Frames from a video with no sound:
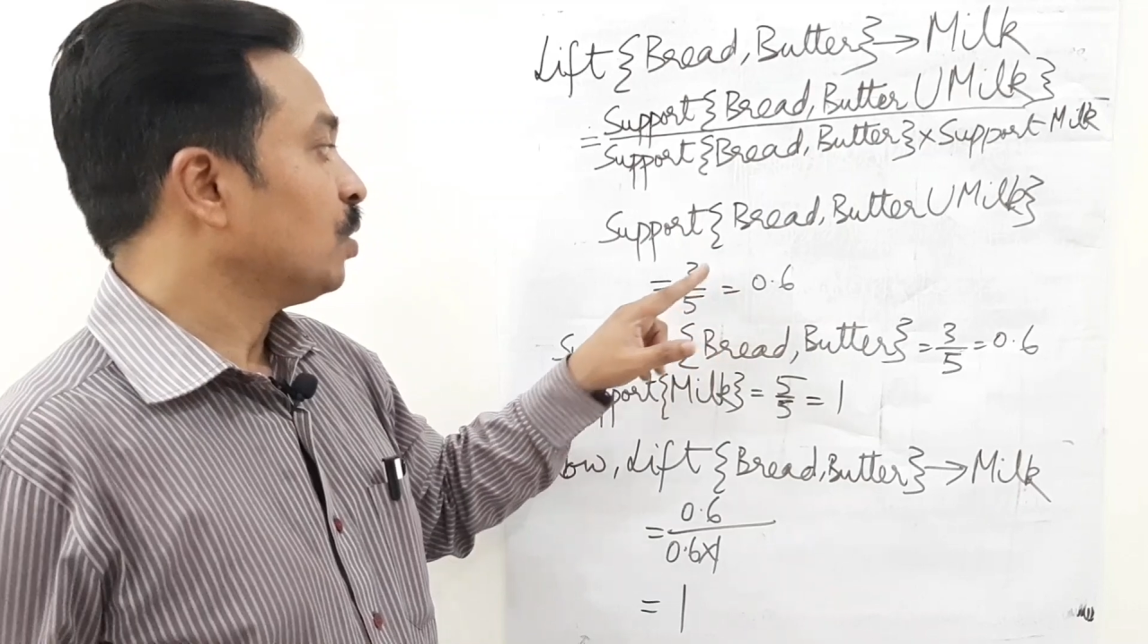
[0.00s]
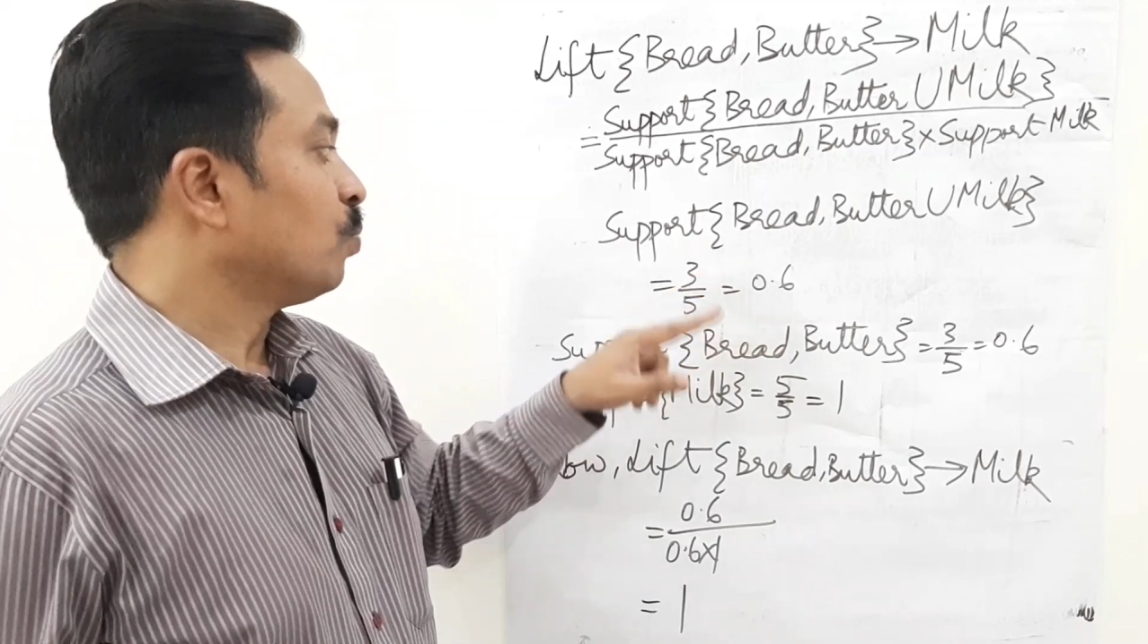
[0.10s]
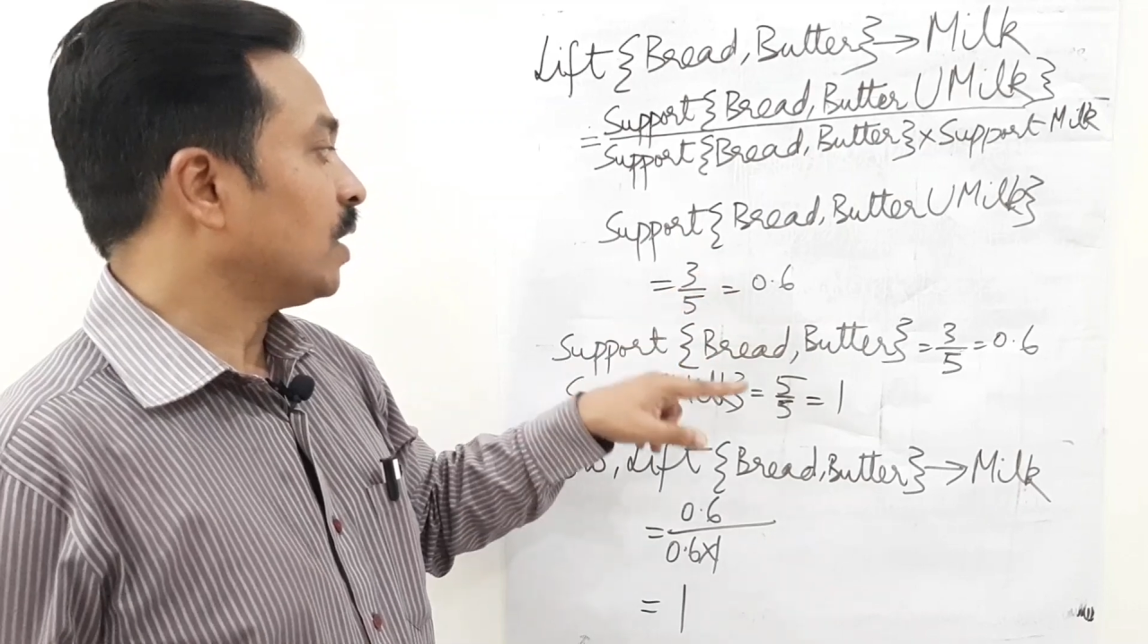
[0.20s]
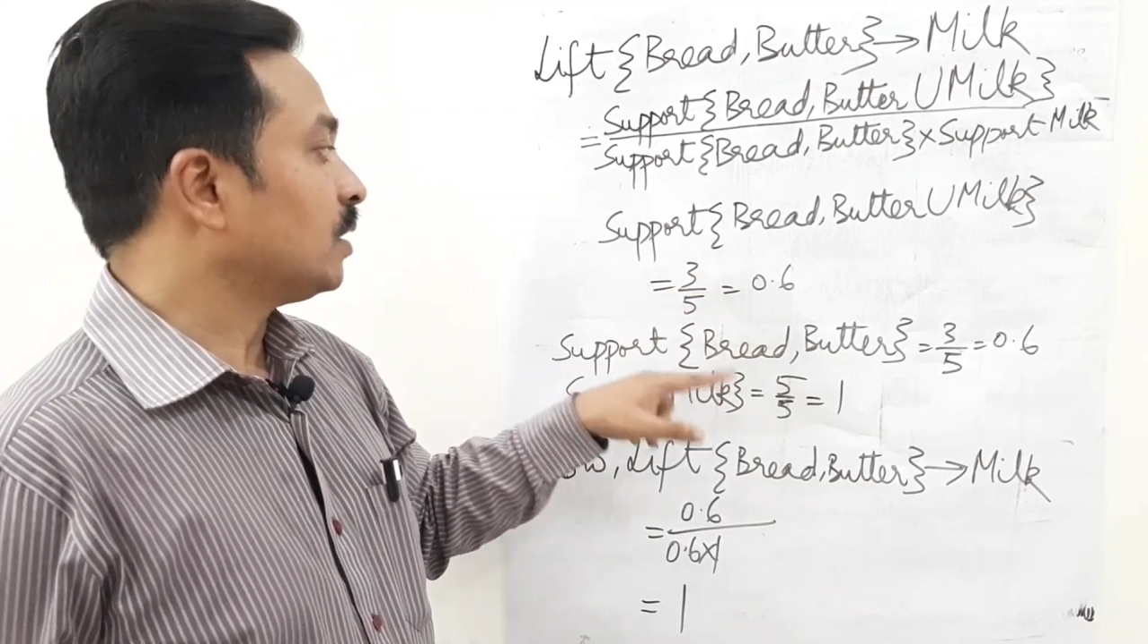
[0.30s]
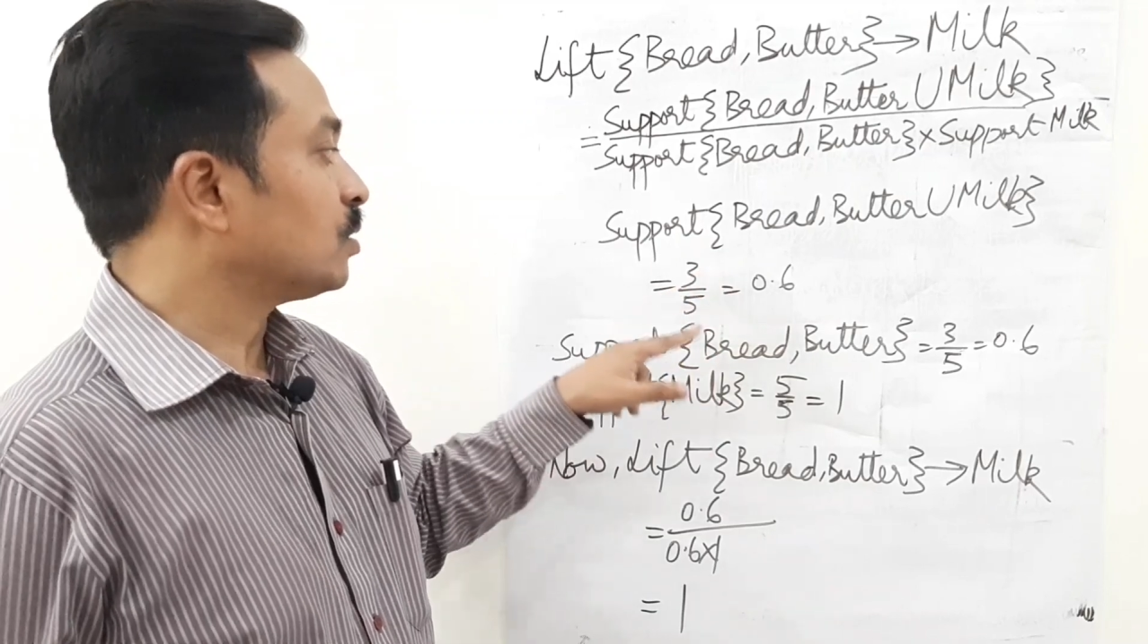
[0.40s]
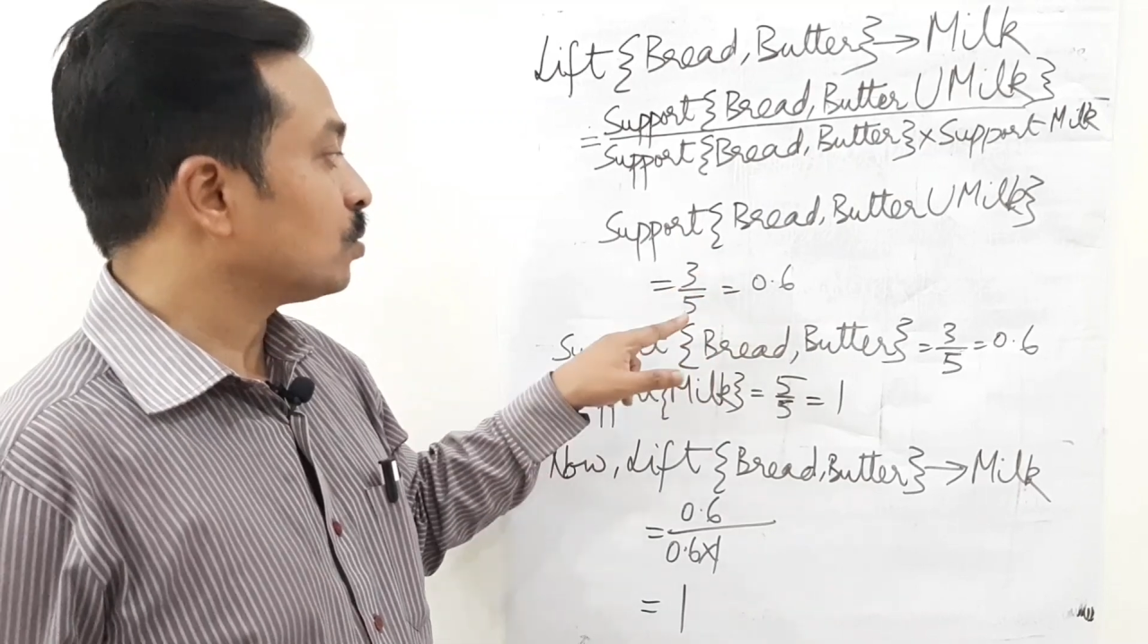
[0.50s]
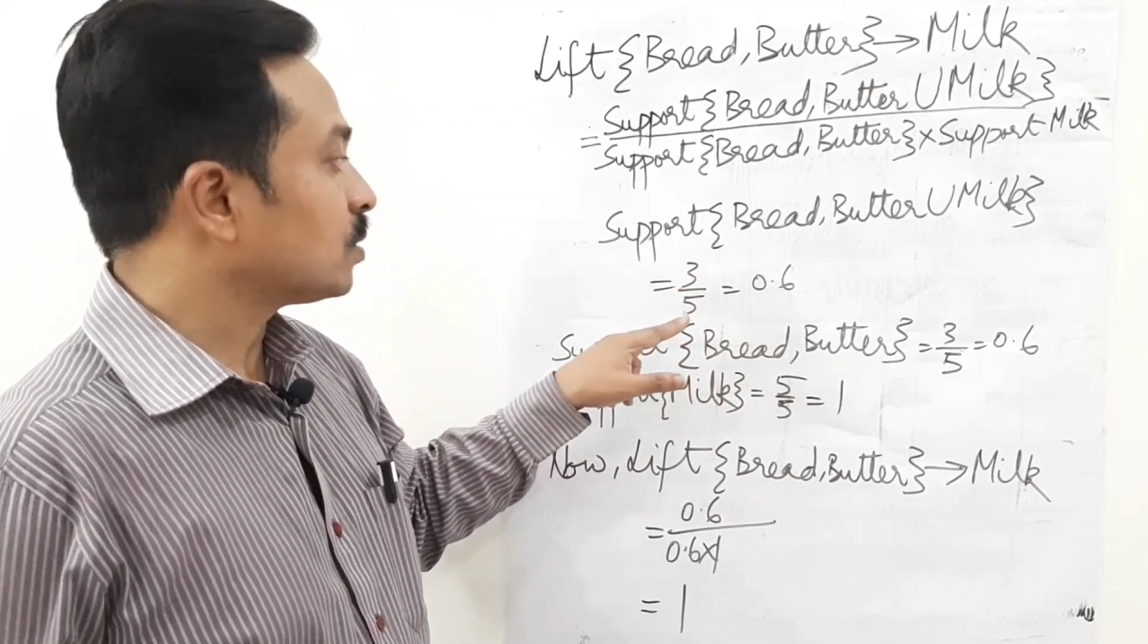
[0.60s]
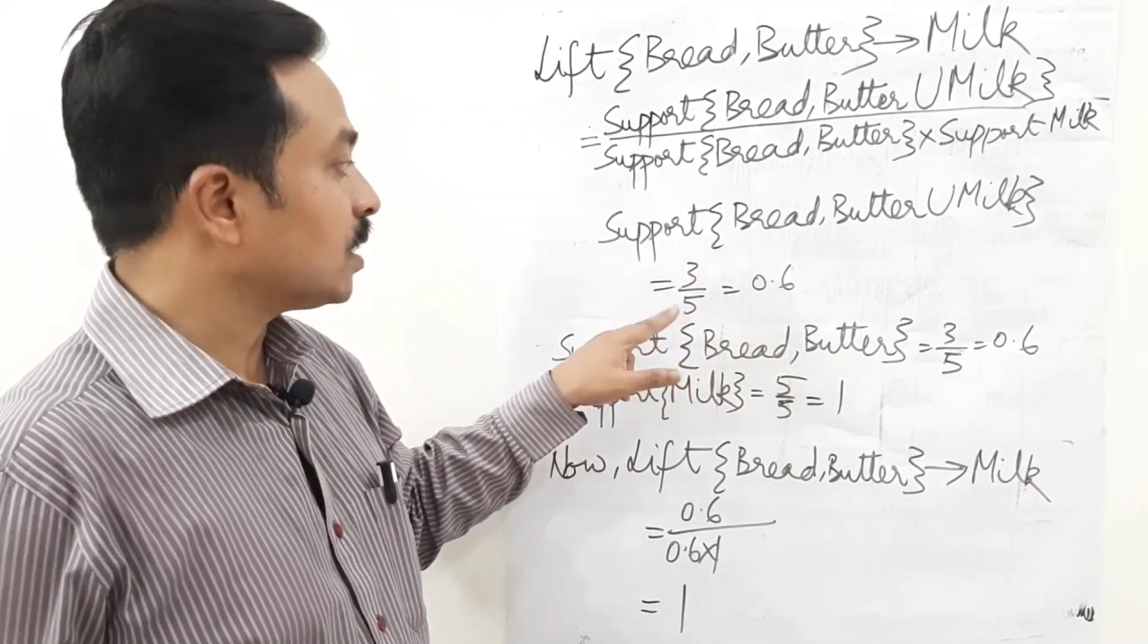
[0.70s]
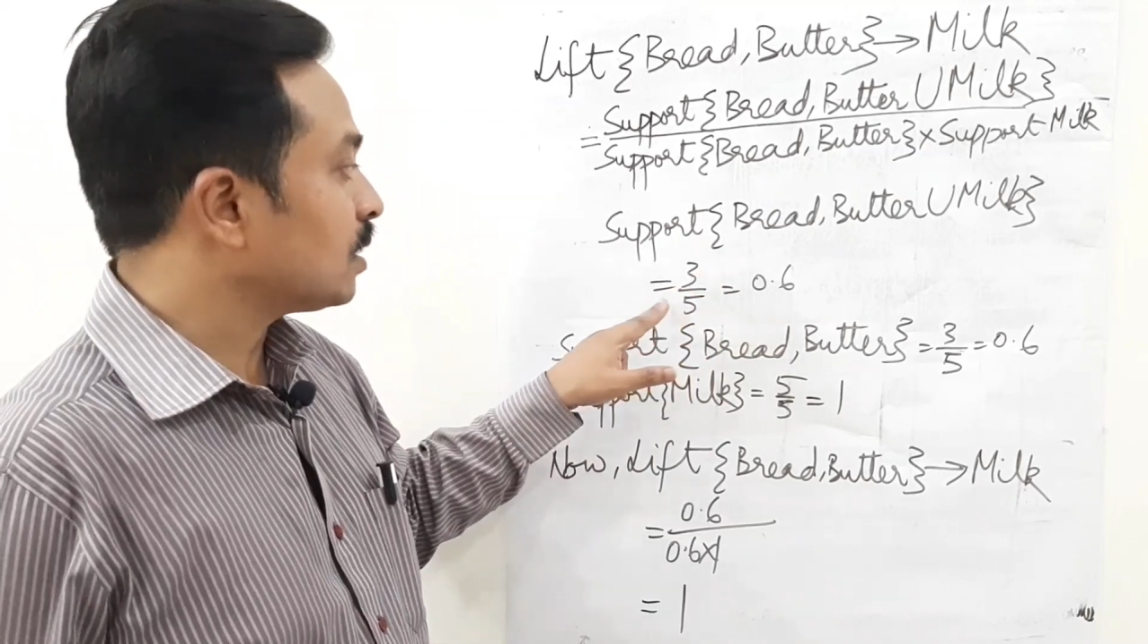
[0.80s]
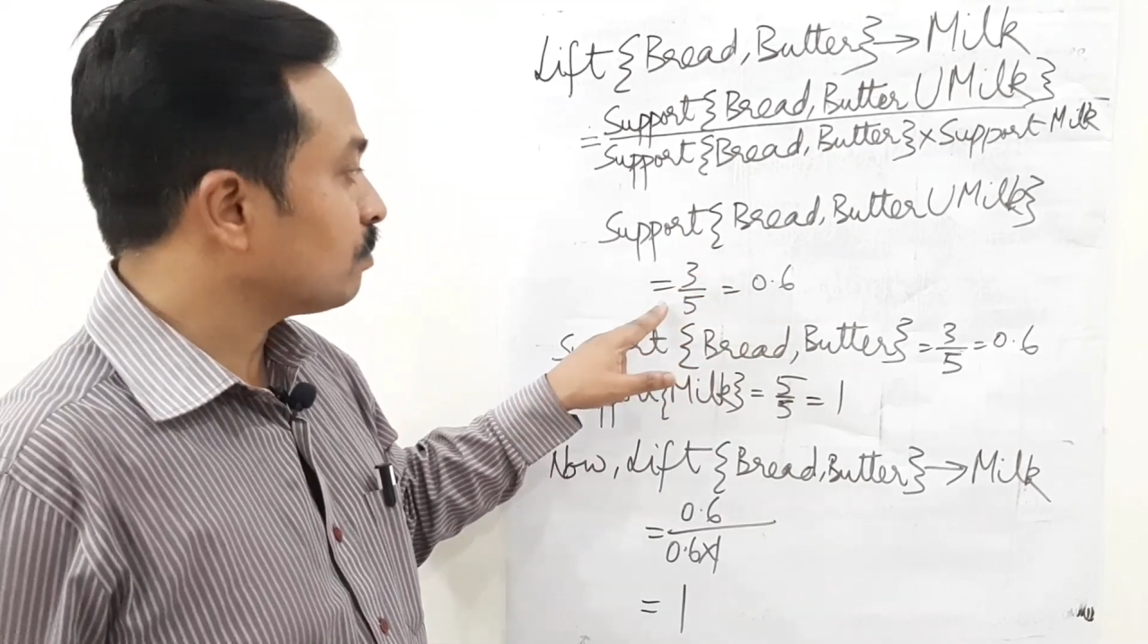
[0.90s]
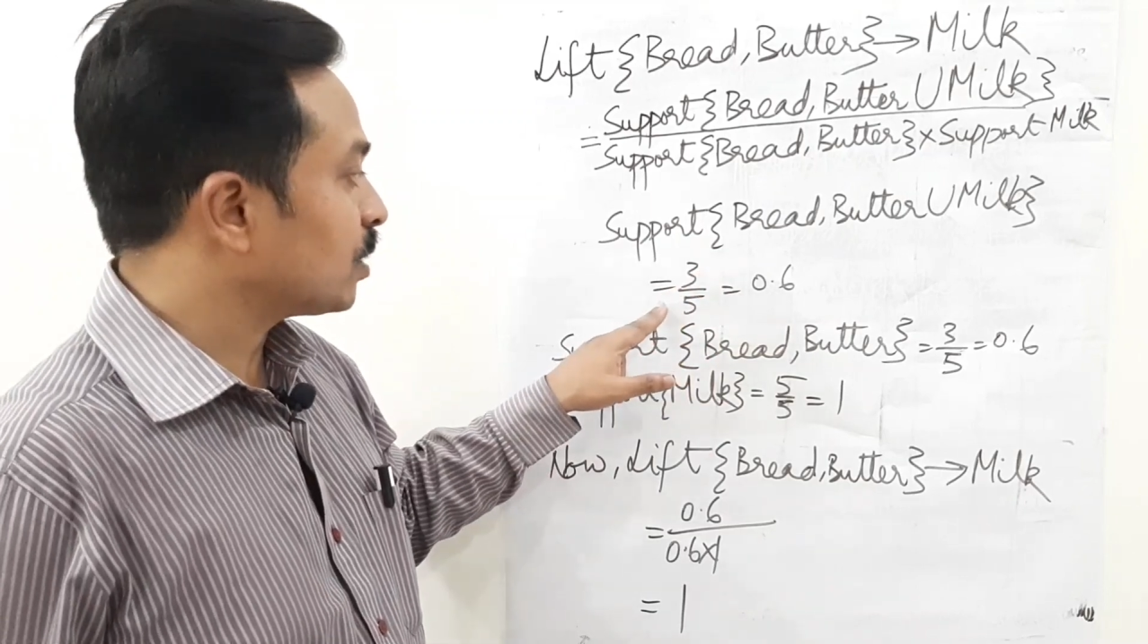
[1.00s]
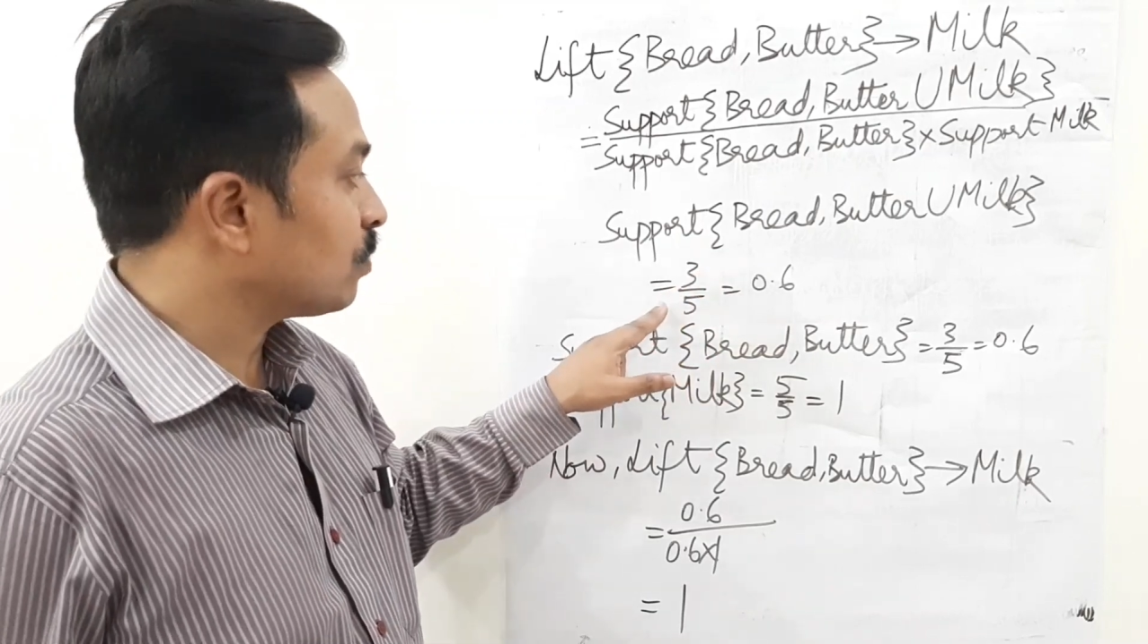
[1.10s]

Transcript: while the total number